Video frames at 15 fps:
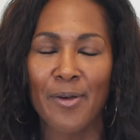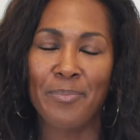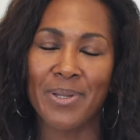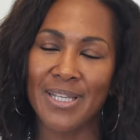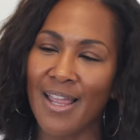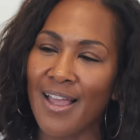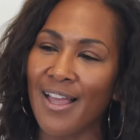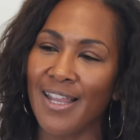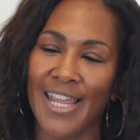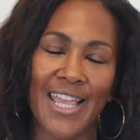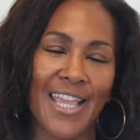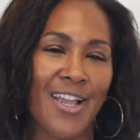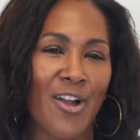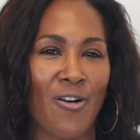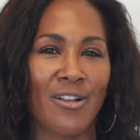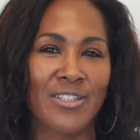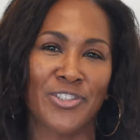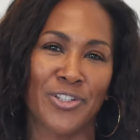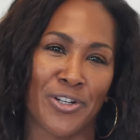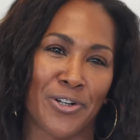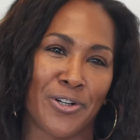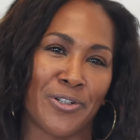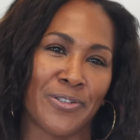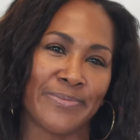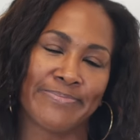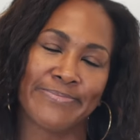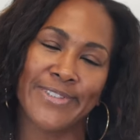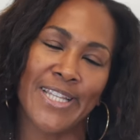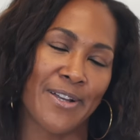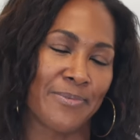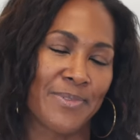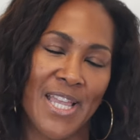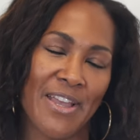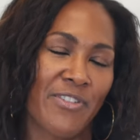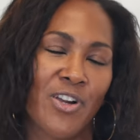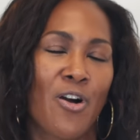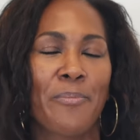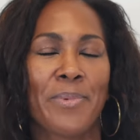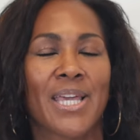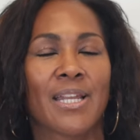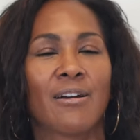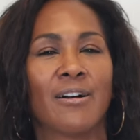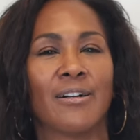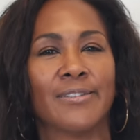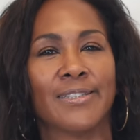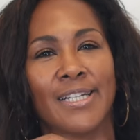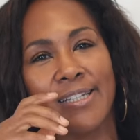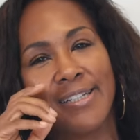But no, they ain't called your girl. No, they haven't called me at all.